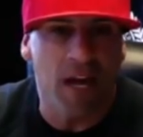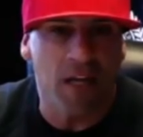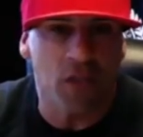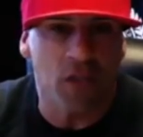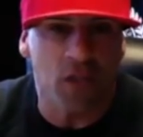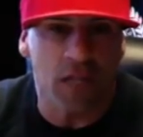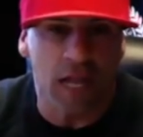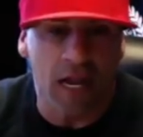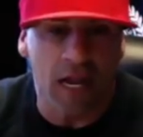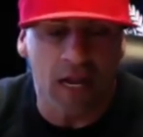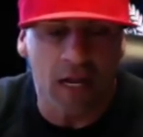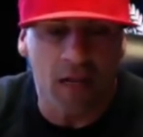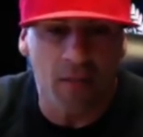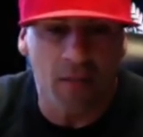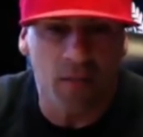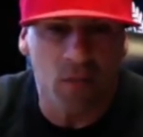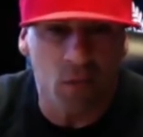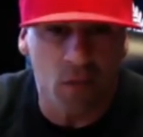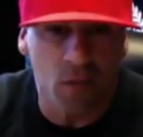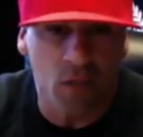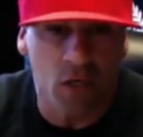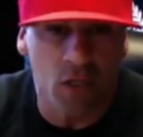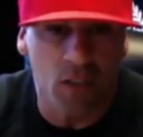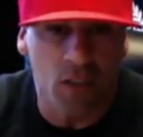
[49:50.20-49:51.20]
that comes
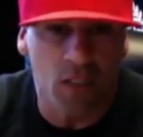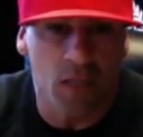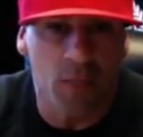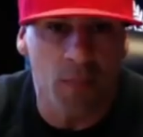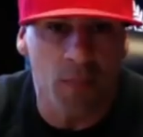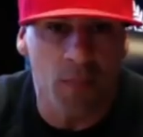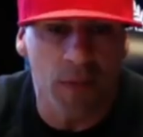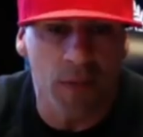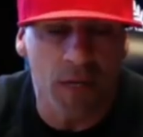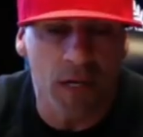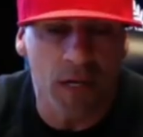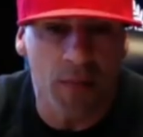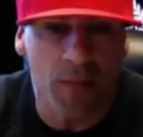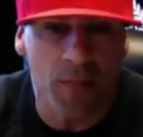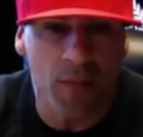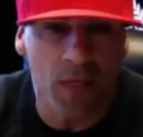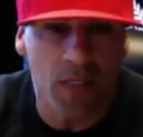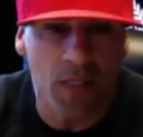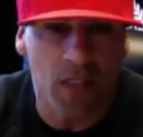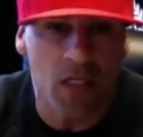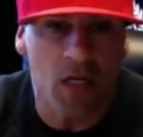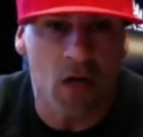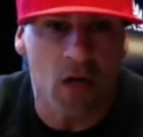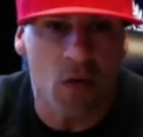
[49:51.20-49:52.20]
with our supplement companies
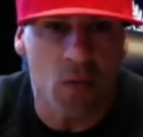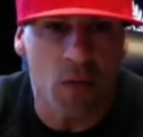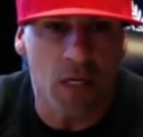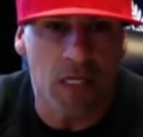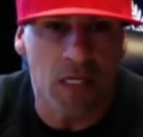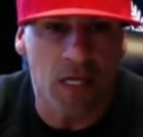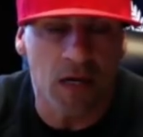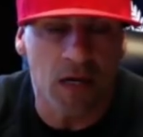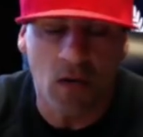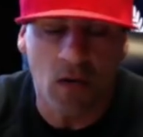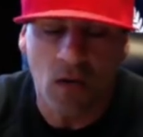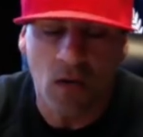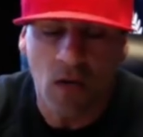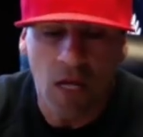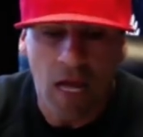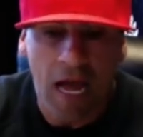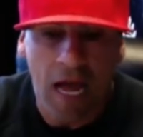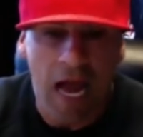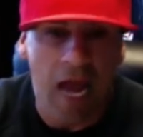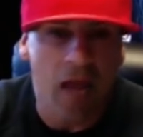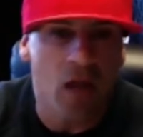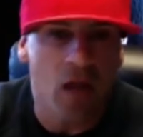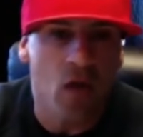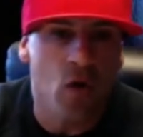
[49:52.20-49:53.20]
and our retail.
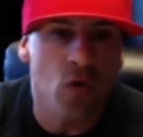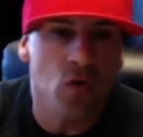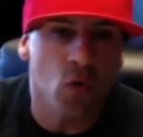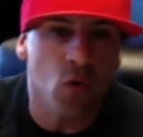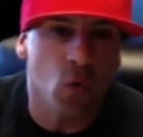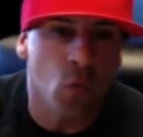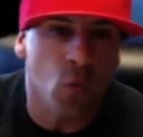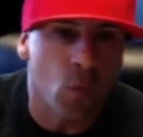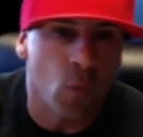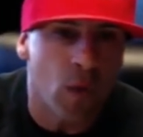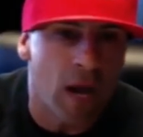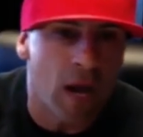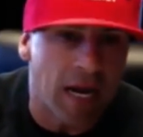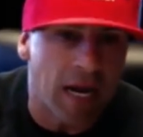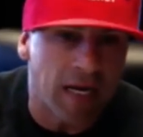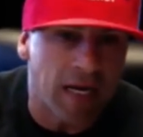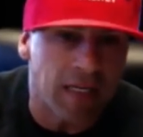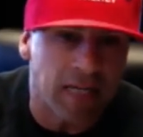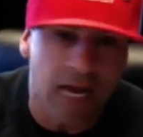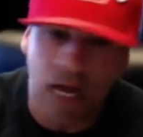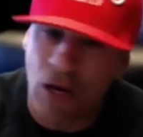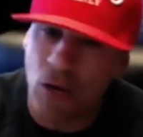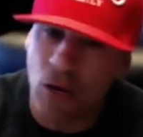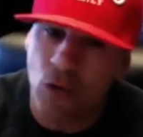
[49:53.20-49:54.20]
I go direct.
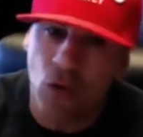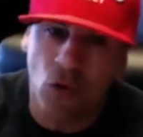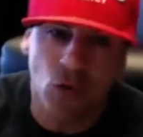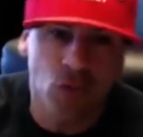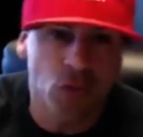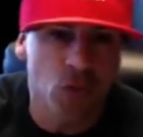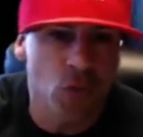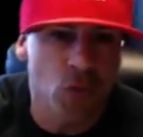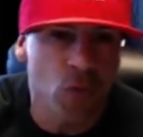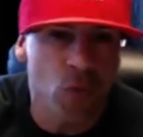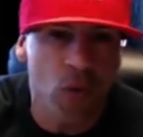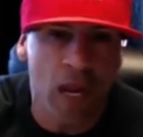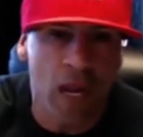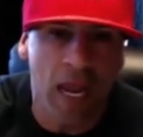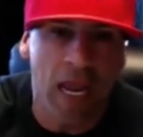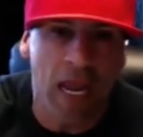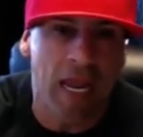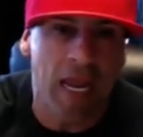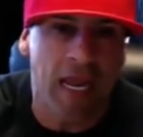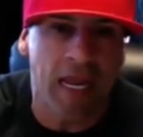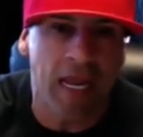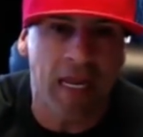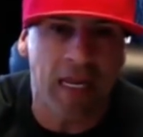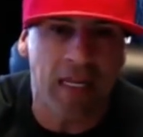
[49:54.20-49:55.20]
I don't go to
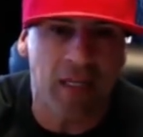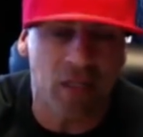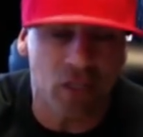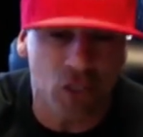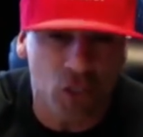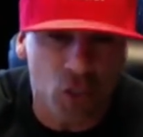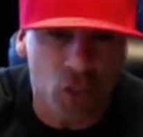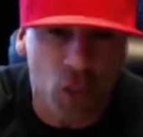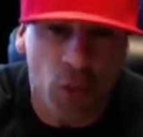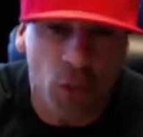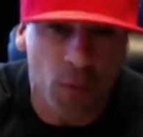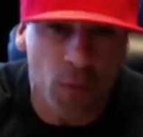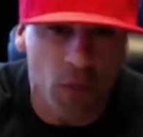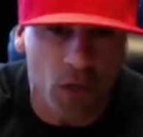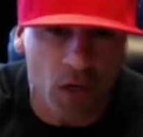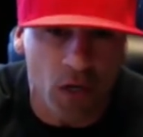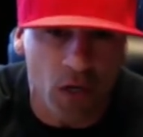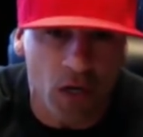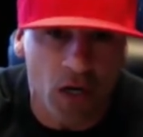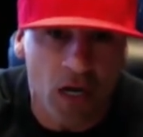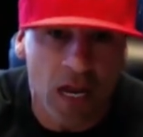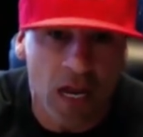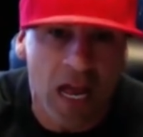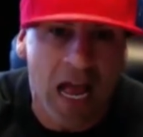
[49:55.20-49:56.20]
a
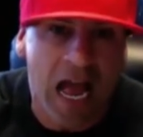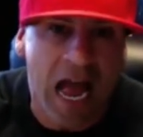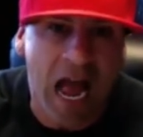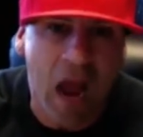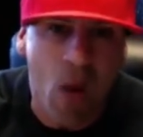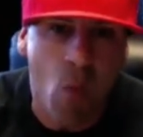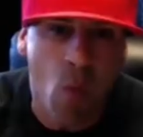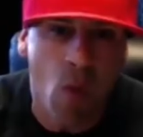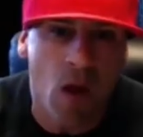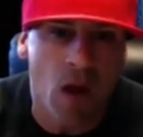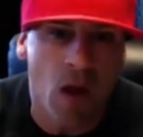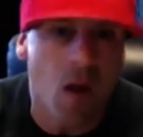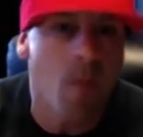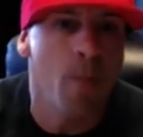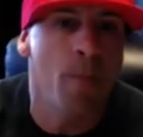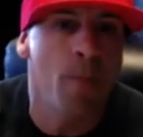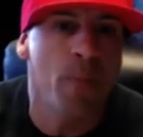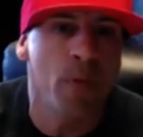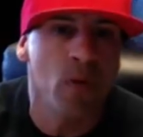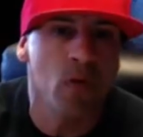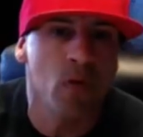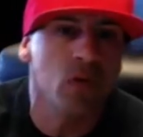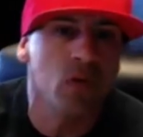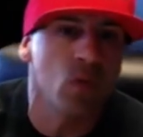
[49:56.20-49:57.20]
distributor. I want to
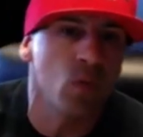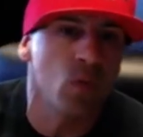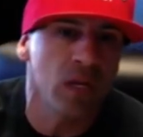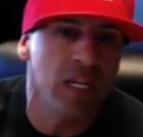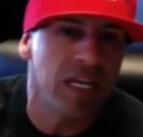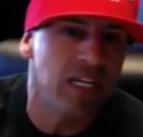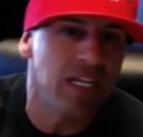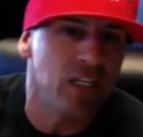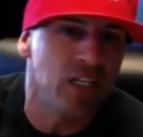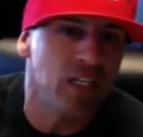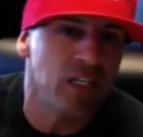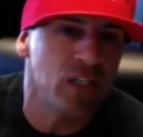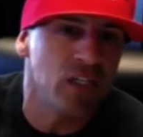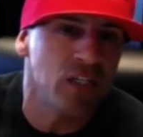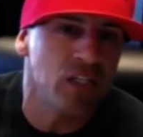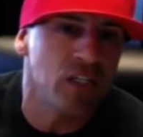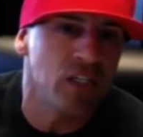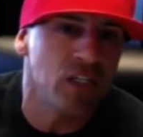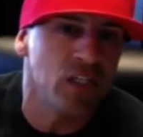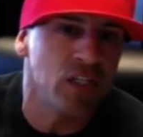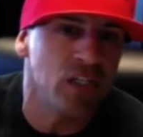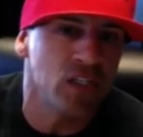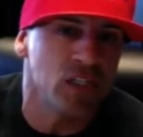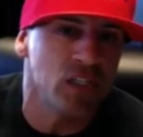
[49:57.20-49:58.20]
build the
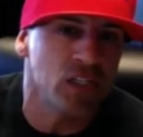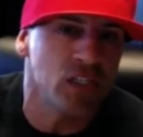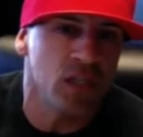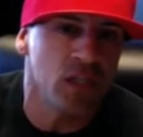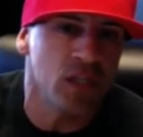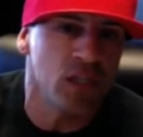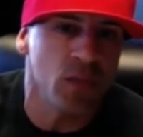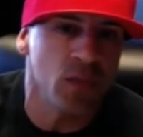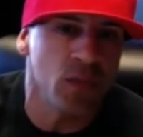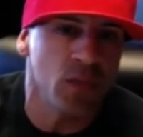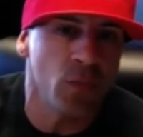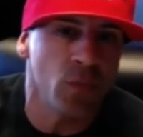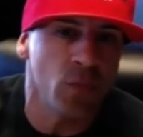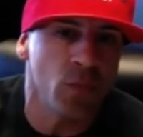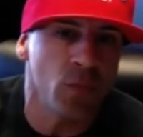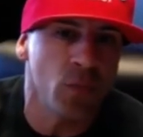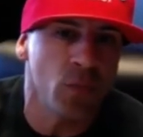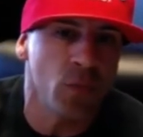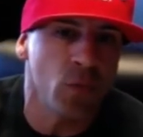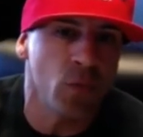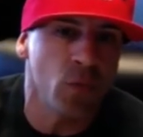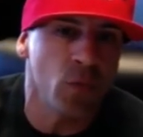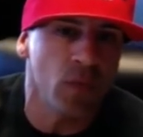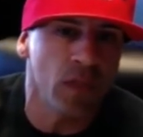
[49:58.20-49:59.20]
relationship
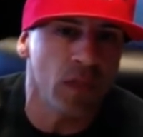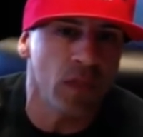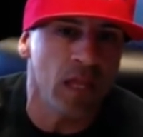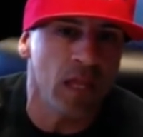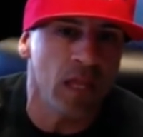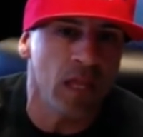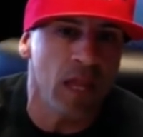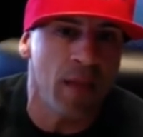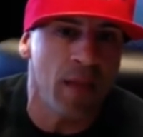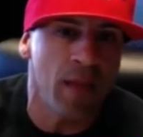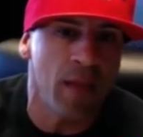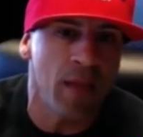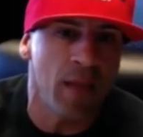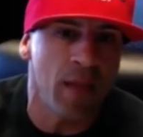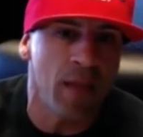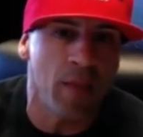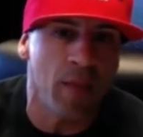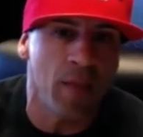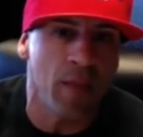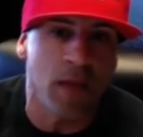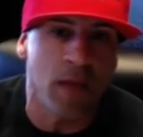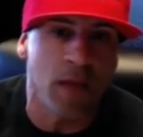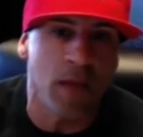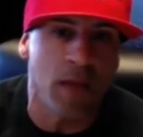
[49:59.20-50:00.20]
with them.
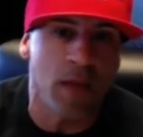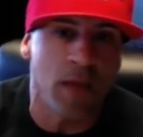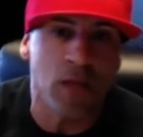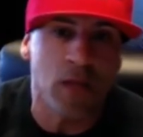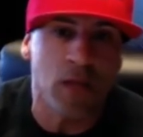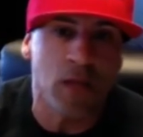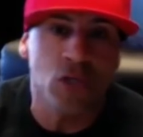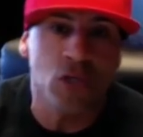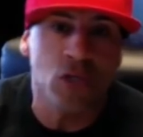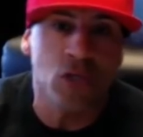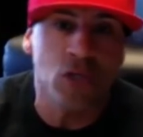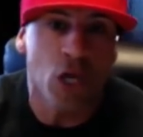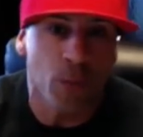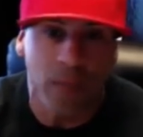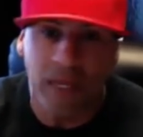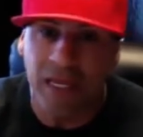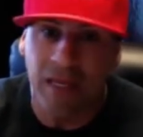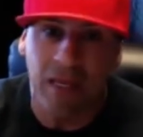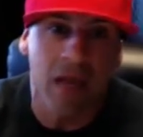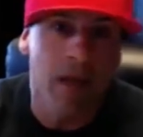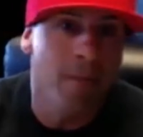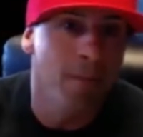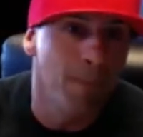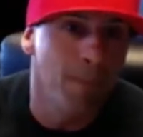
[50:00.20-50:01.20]
It
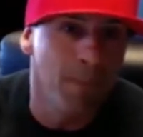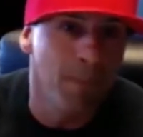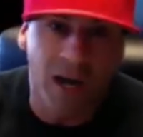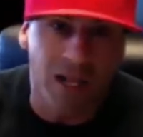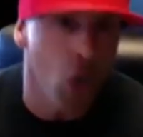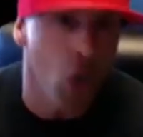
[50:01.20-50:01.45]
took me